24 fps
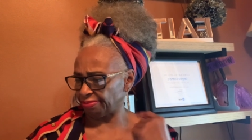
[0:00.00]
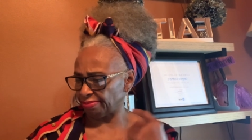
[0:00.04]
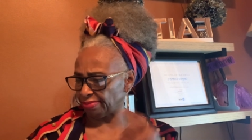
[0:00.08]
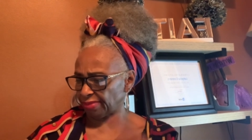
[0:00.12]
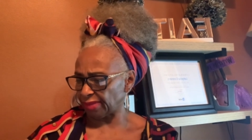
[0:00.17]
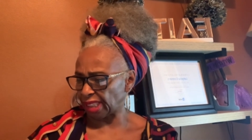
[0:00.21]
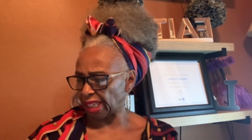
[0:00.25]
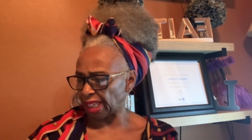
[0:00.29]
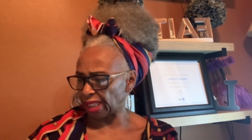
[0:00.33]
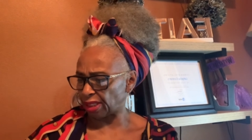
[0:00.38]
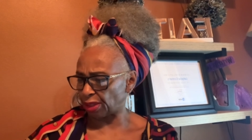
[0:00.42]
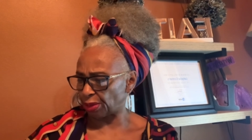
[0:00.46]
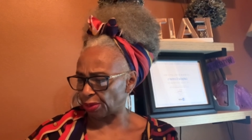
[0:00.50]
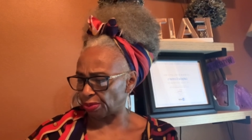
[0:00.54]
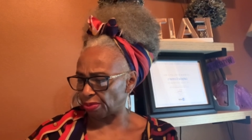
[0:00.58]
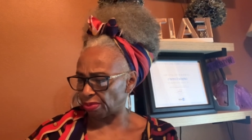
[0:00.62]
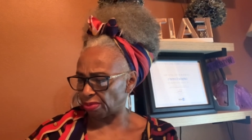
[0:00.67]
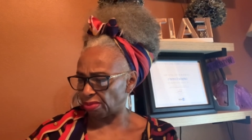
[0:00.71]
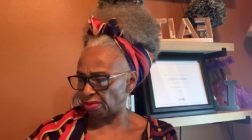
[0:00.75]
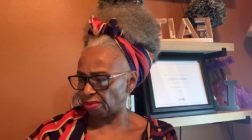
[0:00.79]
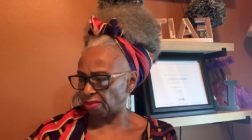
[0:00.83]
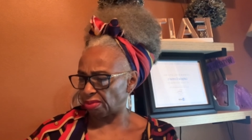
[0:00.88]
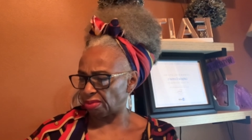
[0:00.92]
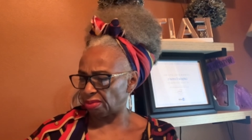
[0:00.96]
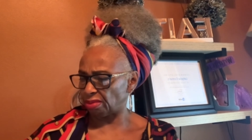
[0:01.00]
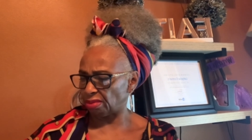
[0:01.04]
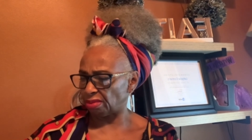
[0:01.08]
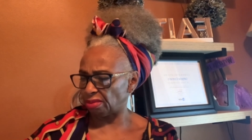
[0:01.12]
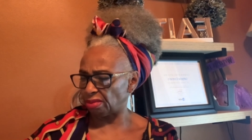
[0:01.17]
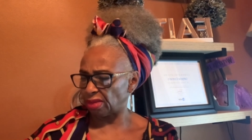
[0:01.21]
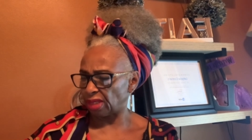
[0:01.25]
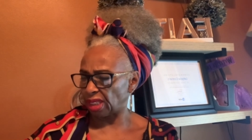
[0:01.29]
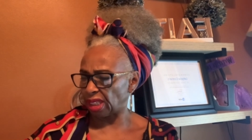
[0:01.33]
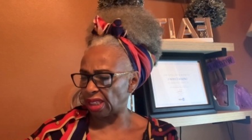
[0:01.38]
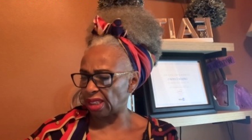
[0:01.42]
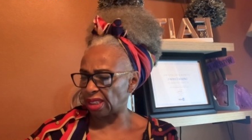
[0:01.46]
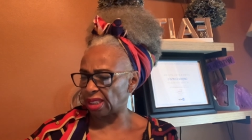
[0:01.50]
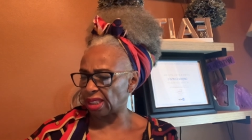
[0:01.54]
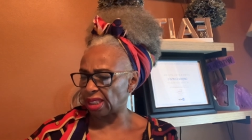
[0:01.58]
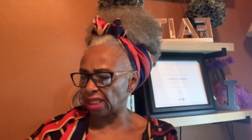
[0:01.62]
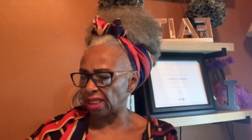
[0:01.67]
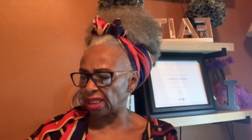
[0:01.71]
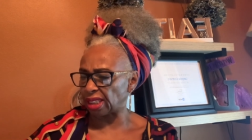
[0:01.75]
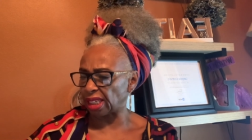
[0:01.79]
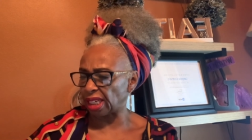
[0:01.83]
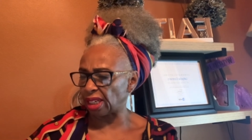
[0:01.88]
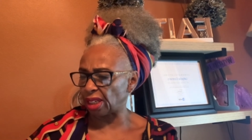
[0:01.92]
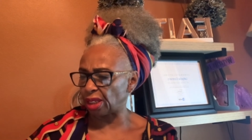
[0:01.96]
that's, it
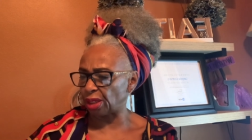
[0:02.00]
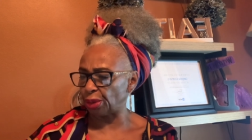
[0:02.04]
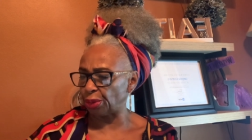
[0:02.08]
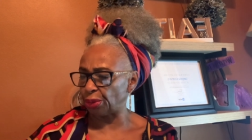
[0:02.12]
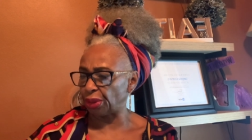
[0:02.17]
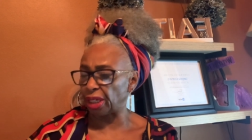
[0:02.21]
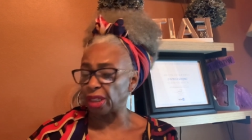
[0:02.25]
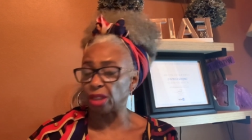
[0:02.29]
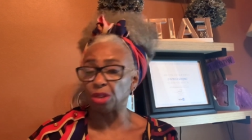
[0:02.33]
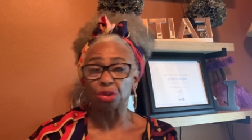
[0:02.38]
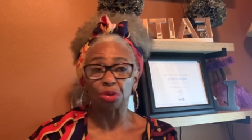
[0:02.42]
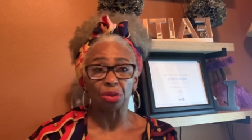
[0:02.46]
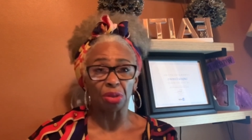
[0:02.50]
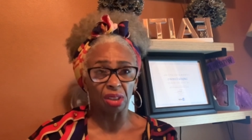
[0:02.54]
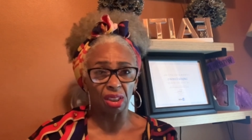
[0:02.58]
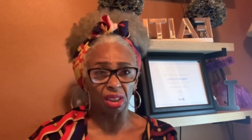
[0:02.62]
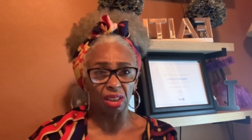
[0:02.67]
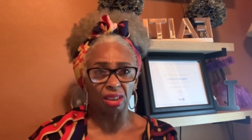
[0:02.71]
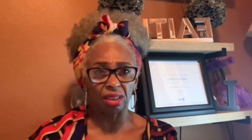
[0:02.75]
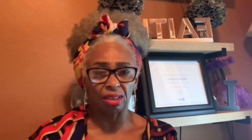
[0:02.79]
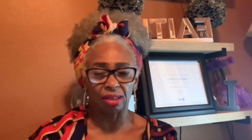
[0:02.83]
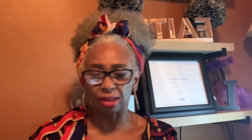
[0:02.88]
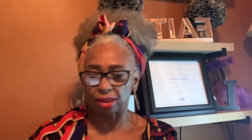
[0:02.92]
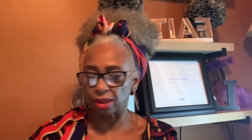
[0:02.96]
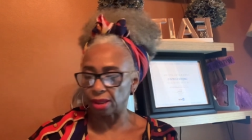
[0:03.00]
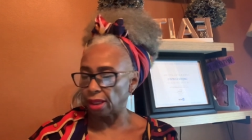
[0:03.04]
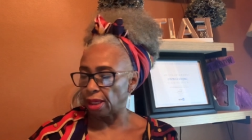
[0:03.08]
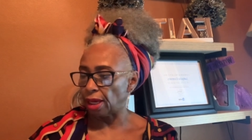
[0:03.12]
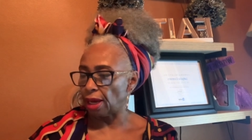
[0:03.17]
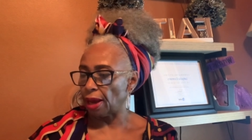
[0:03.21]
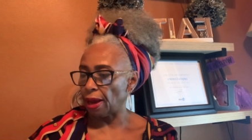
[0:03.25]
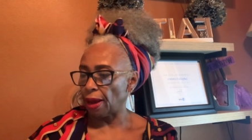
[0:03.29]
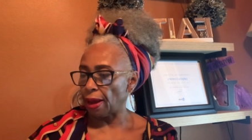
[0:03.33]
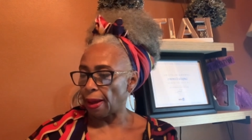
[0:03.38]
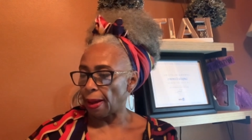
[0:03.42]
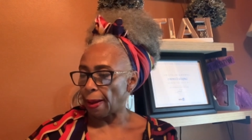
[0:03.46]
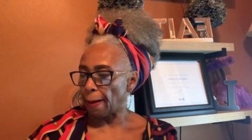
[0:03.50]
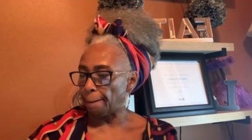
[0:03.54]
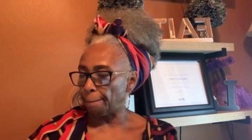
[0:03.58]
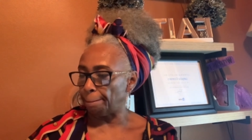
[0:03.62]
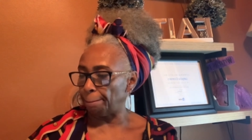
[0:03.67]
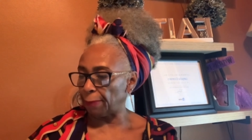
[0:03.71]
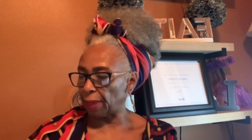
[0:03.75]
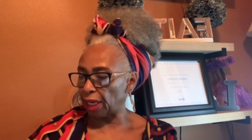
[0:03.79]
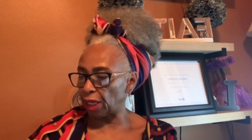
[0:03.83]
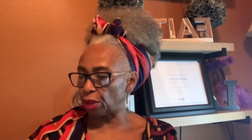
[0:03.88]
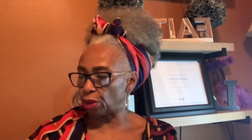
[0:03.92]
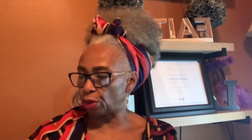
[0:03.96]
says including drugs,
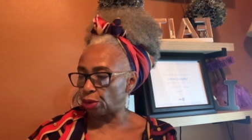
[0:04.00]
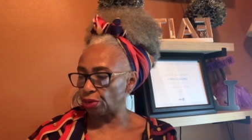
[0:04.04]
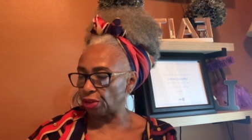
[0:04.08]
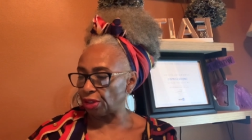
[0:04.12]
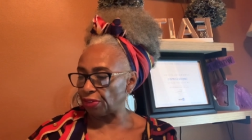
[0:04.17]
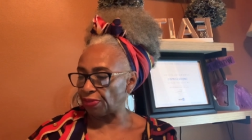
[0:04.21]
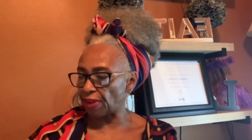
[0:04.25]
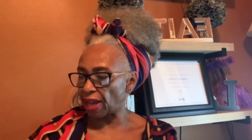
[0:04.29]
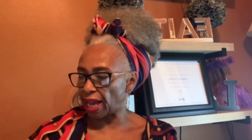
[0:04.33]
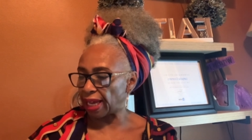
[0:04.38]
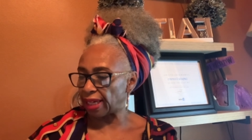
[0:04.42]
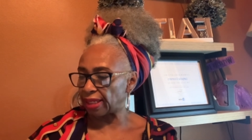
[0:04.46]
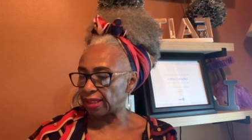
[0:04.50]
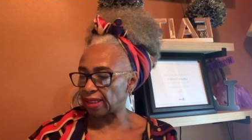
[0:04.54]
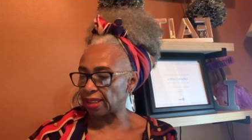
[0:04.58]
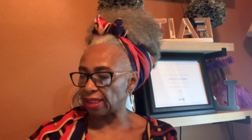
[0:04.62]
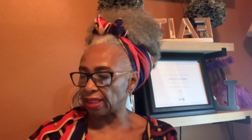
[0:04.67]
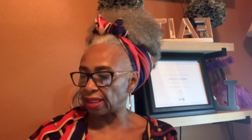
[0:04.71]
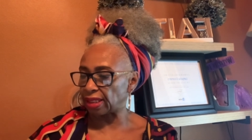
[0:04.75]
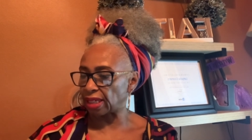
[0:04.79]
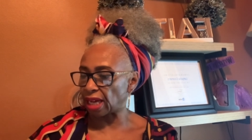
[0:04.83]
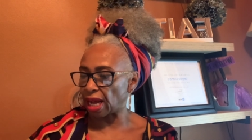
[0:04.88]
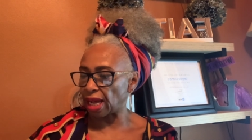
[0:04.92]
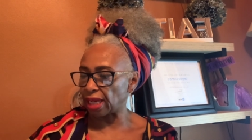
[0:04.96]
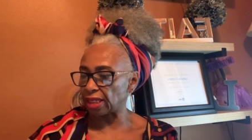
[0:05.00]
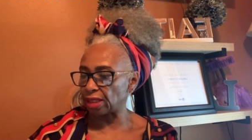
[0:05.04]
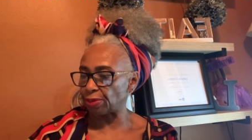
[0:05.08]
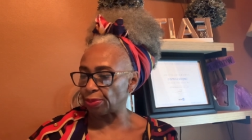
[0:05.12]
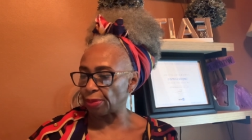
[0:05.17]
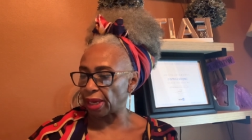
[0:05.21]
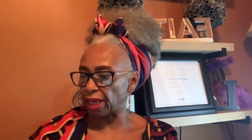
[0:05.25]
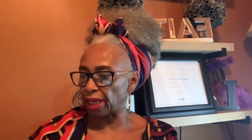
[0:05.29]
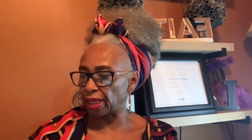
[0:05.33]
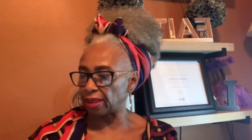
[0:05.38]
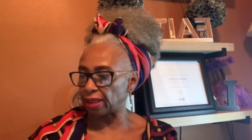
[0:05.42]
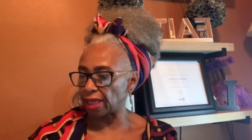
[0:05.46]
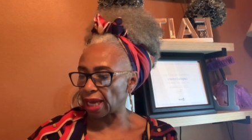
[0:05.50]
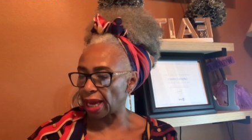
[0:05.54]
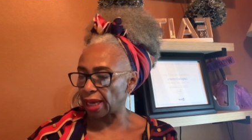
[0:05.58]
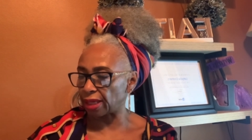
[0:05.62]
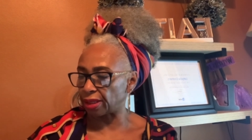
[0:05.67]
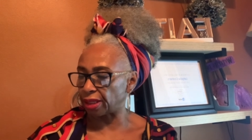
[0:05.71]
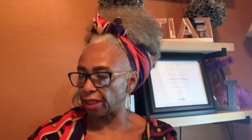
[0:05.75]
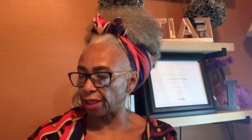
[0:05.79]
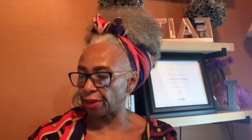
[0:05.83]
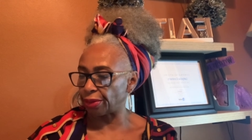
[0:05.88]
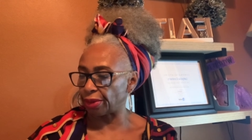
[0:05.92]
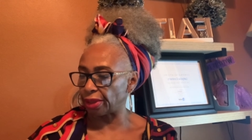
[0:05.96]
medical devices, cosmetic,
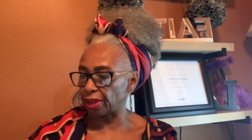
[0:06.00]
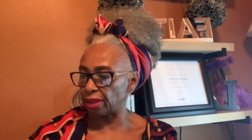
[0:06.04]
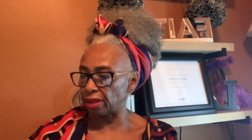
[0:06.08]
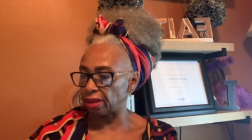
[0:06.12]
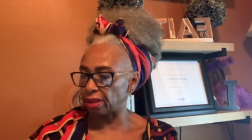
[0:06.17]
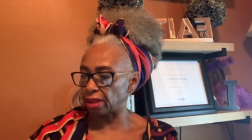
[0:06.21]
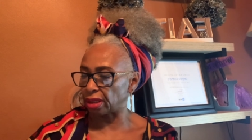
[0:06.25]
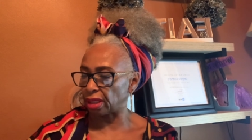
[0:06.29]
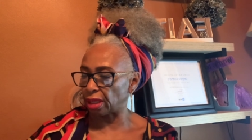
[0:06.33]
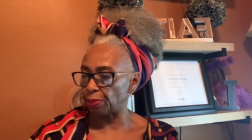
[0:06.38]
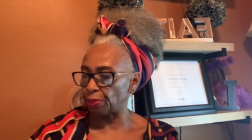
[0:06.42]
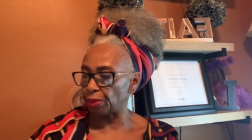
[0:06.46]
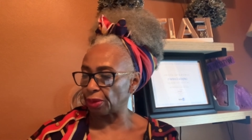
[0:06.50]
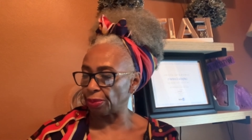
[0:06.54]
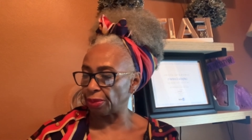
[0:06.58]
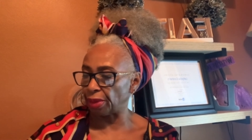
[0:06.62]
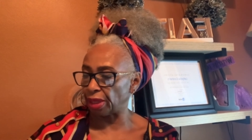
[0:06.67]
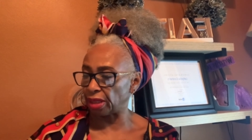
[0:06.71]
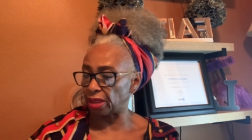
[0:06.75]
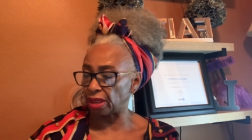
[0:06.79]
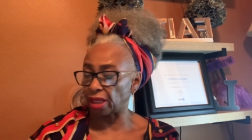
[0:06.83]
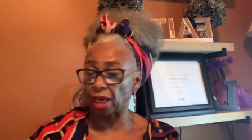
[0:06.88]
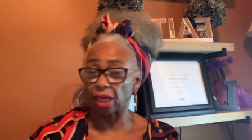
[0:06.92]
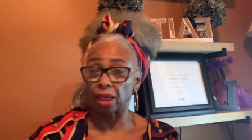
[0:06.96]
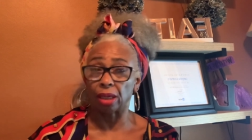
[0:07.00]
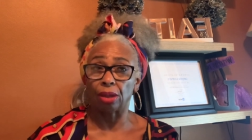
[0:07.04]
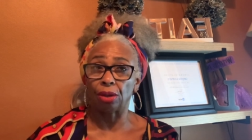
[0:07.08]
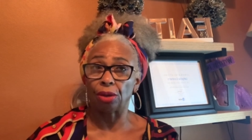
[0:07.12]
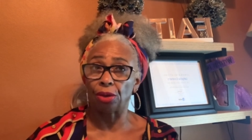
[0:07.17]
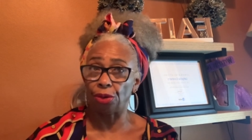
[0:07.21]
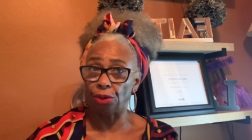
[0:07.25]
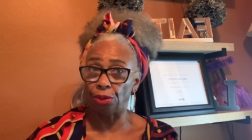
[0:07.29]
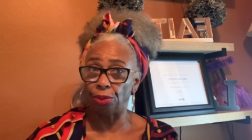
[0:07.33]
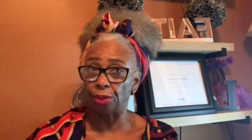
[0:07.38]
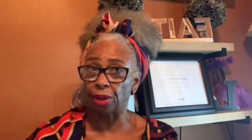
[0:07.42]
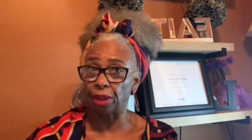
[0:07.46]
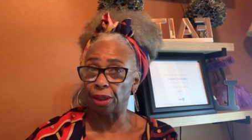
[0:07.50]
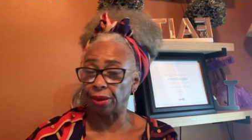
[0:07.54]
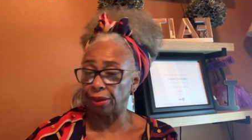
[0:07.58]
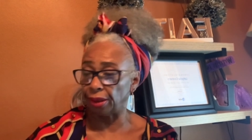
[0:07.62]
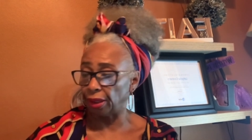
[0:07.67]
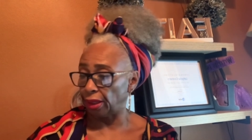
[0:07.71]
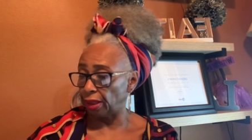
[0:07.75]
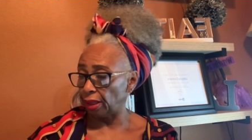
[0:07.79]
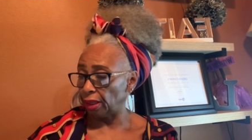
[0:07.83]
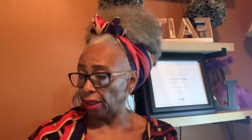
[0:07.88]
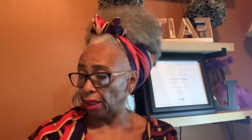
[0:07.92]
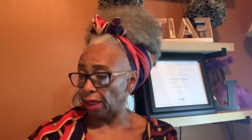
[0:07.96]
dietary supplements, and human
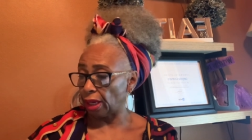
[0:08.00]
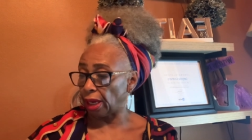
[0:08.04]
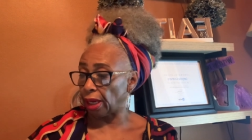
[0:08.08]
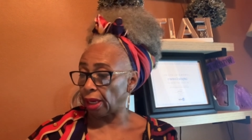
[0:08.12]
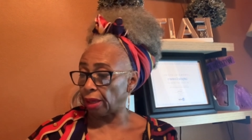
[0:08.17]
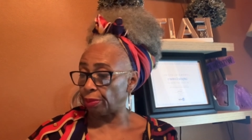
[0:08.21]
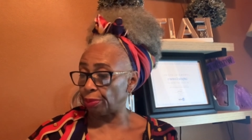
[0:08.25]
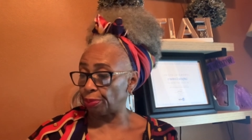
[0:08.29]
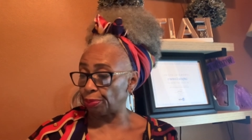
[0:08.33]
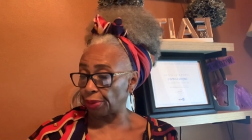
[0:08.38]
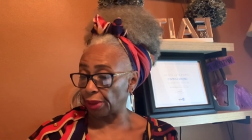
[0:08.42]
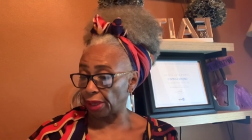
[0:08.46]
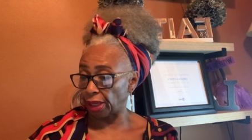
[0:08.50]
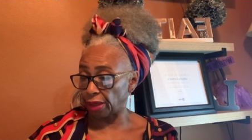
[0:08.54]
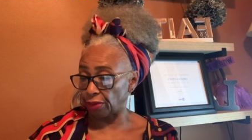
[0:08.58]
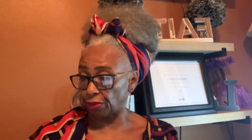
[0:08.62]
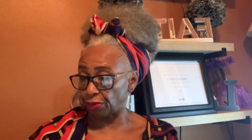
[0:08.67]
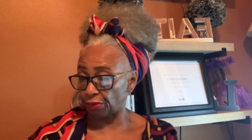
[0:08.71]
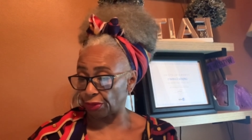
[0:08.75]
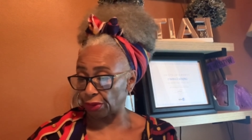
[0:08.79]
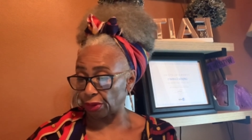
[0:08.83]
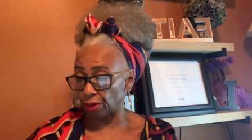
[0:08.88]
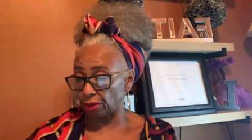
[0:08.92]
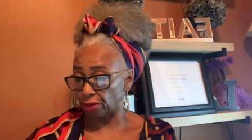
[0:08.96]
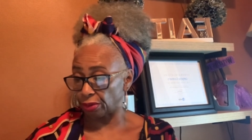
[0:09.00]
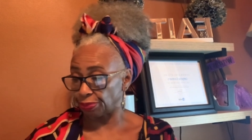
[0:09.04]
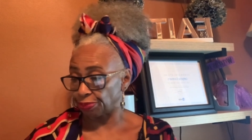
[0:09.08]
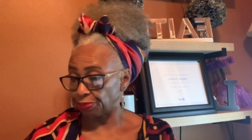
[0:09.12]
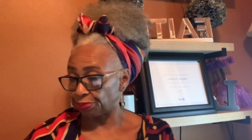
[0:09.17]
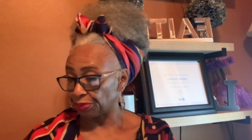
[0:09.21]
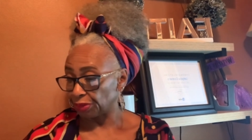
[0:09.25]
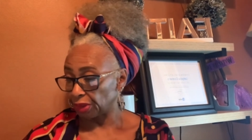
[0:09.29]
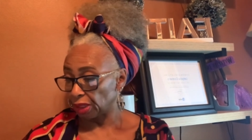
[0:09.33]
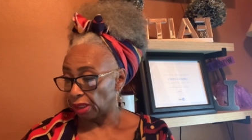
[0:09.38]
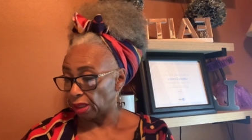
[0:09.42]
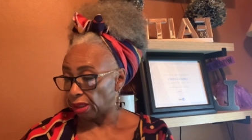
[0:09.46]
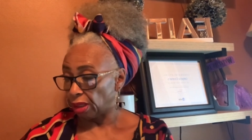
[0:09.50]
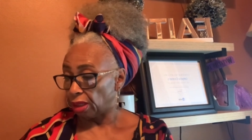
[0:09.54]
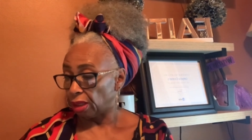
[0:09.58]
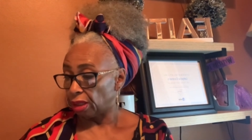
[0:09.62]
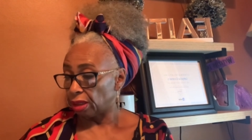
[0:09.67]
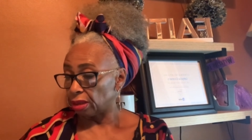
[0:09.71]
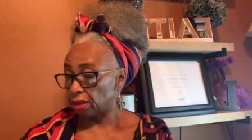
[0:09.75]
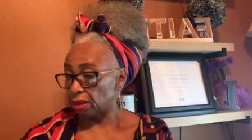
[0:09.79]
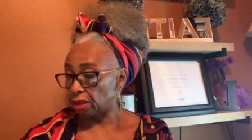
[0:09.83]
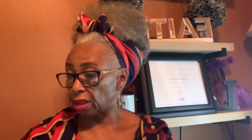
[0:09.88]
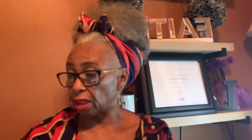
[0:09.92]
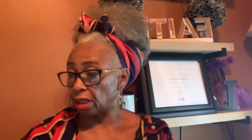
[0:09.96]
and pet food.
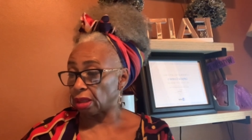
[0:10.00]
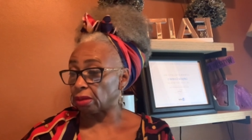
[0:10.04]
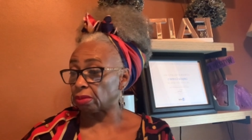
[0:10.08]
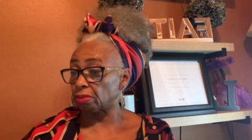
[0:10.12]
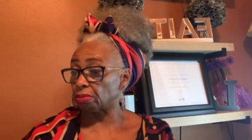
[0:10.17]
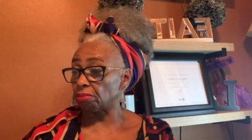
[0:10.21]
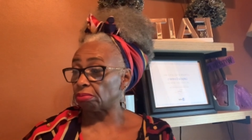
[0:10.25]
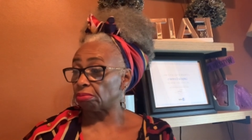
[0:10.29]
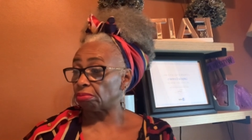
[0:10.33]
So,